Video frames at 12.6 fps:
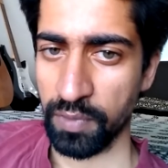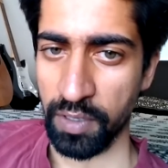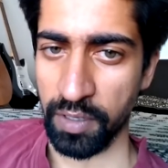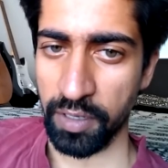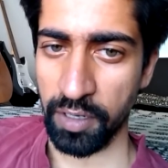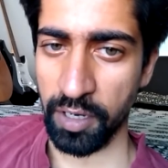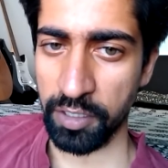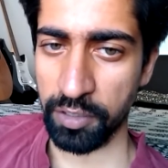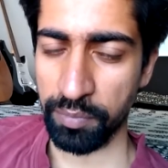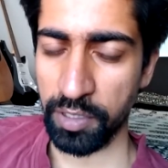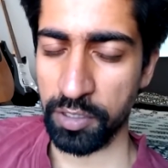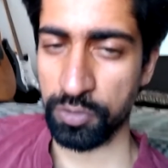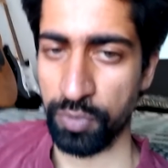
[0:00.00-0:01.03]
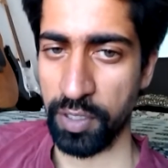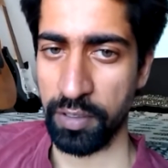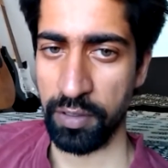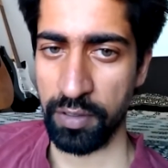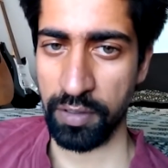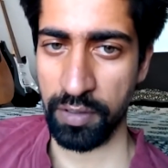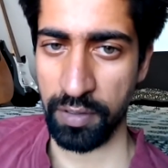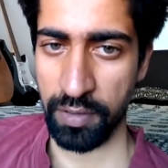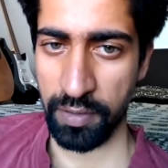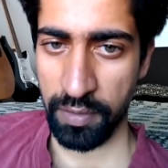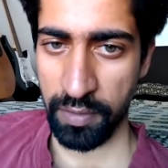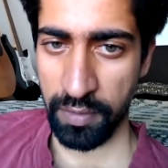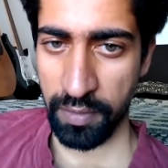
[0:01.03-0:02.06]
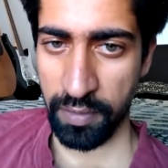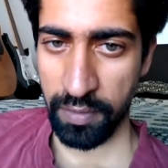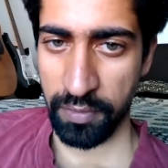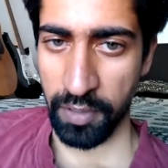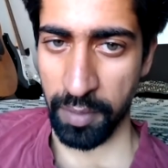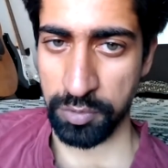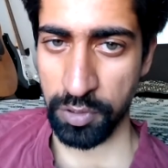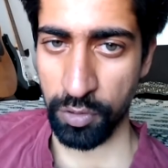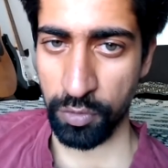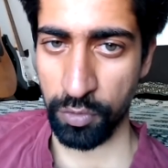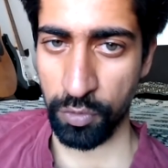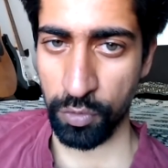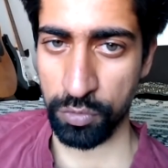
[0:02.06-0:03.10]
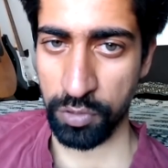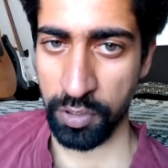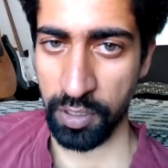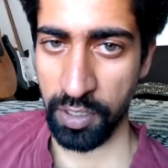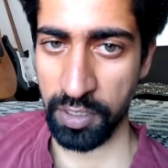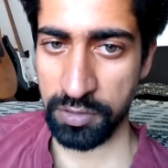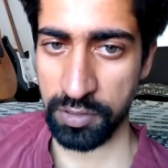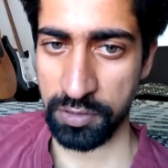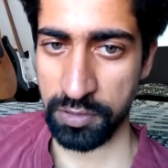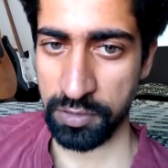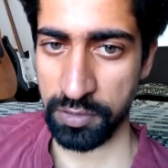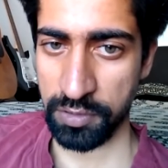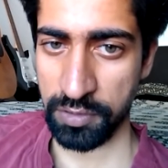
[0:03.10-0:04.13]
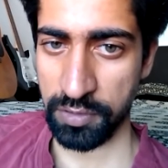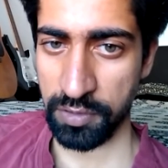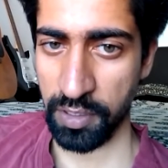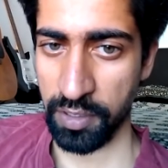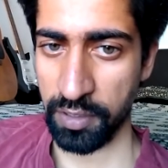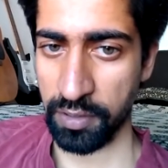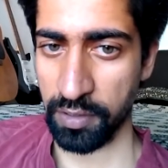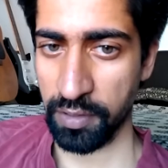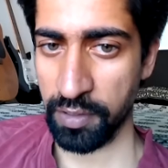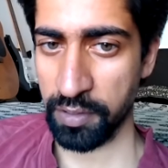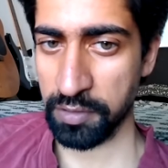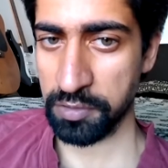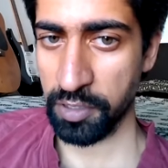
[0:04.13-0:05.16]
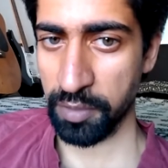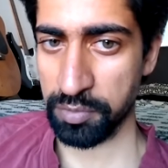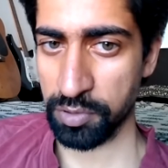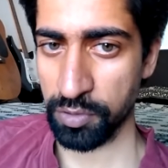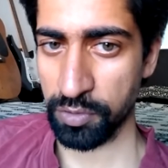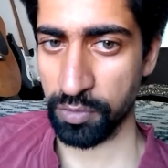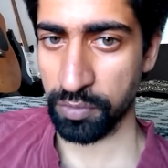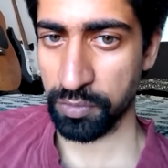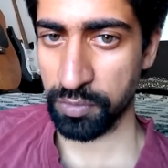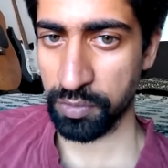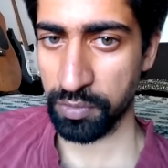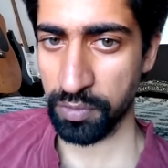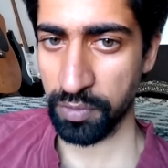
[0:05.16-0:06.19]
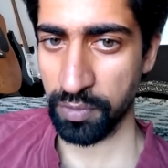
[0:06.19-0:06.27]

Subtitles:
And enlightenment is when the absolute truth realizes that it is the absolute truth.